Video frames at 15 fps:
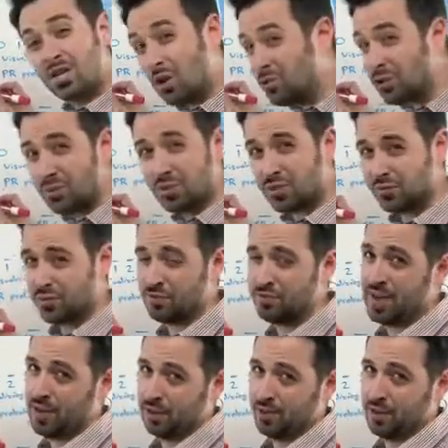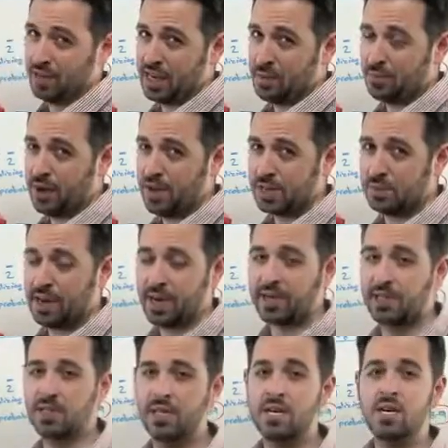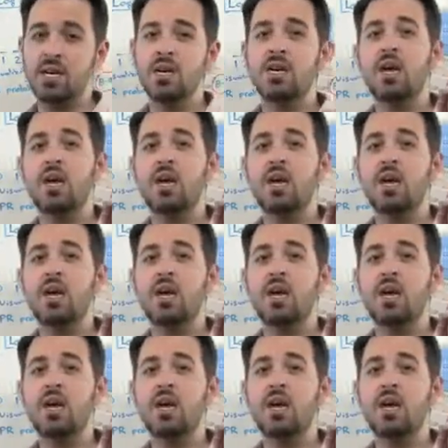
Don't use it for valuing link prospects.